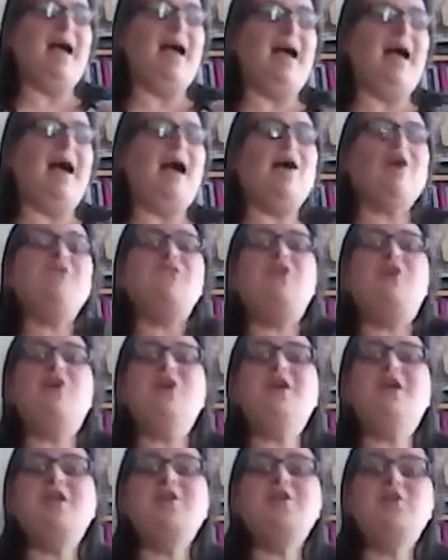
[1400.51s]
How
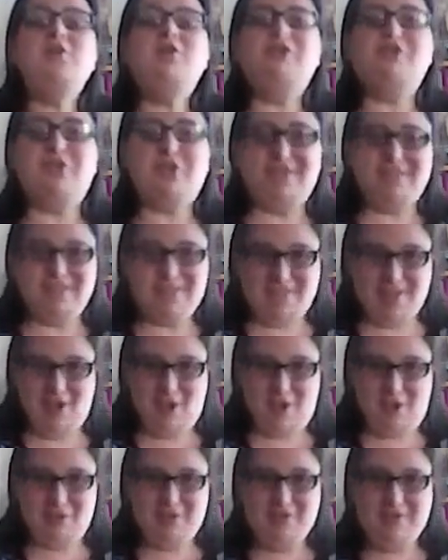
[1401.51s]
far can your voice
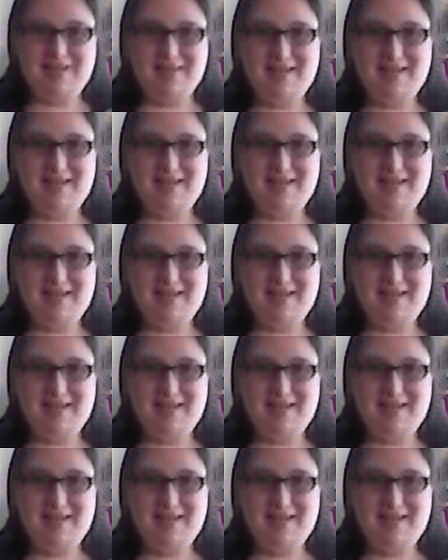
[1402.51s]
go?